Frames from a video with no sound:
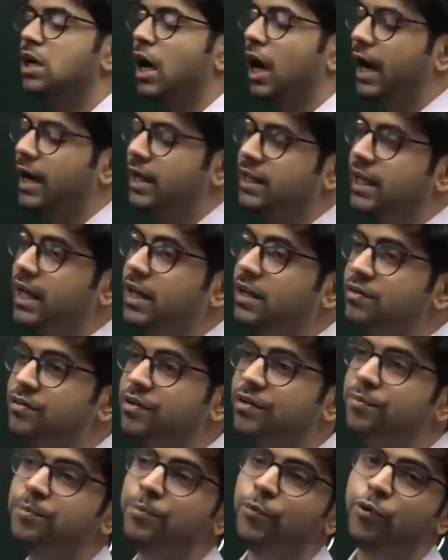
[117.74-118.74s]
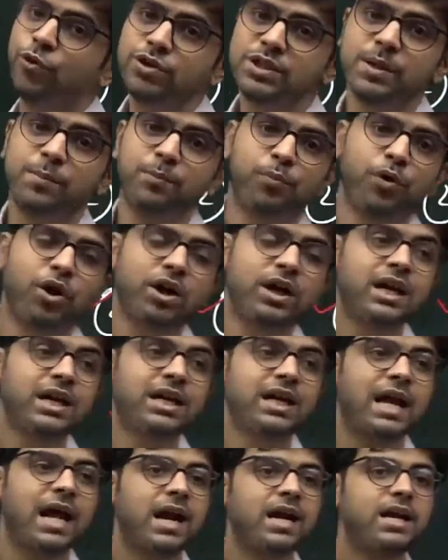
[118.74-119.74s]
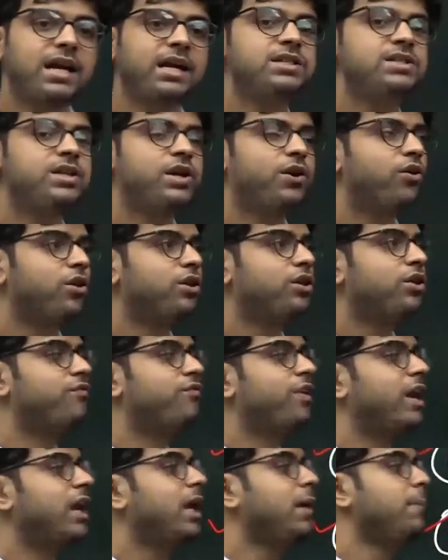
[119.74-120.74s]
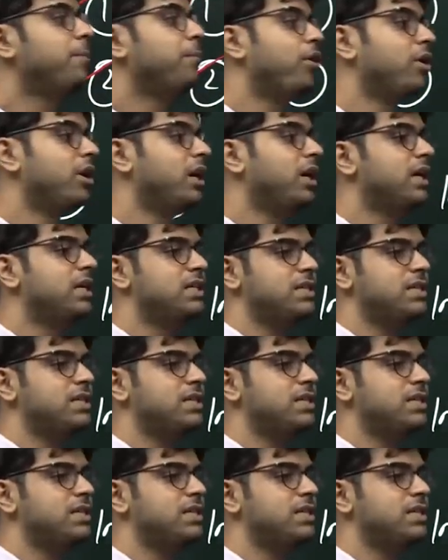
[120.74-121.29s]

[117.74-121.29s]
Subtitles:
And then the most important characteristic, or the very important